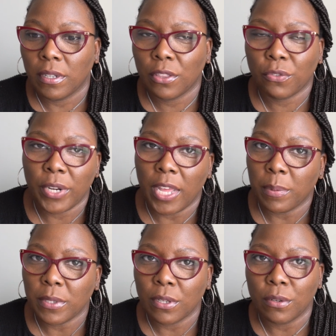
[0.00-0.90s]
3
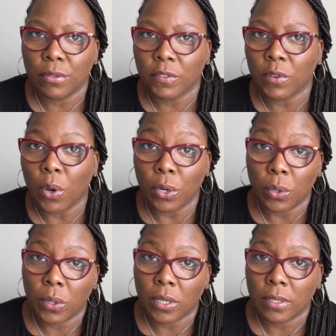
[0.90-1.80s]
episodes of Law and
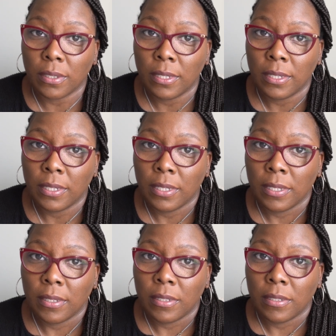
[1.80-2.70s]
Order
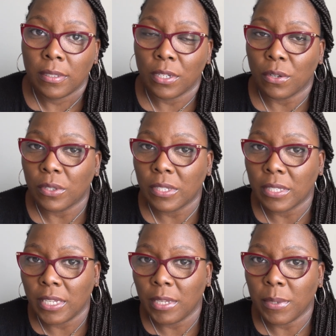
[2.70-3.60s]
to go to
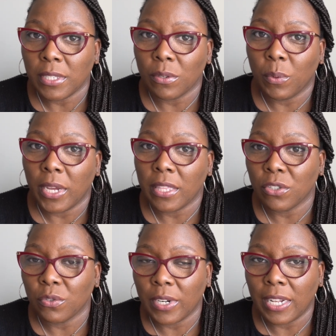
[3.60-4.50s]
sleep is a way
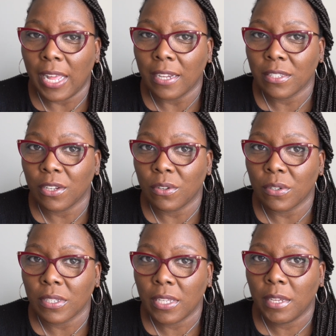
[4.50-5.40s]
that you relax to go to
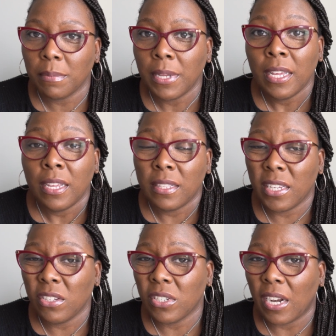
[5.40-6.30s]
sleep,
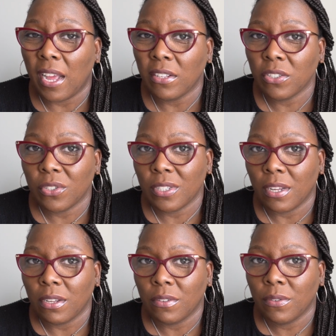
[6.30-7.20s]
then you should ask
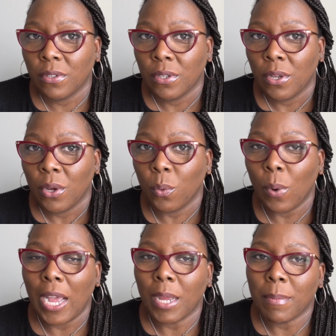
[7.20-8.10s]
yourself,
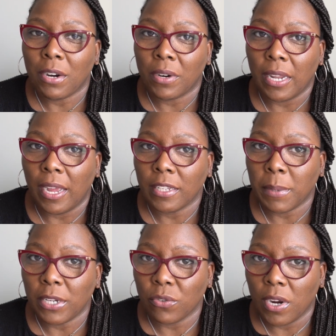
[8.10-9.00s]
why am I relaxed
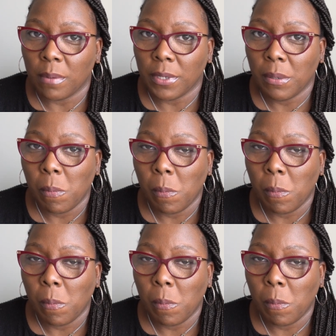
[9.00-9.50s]
by trauma?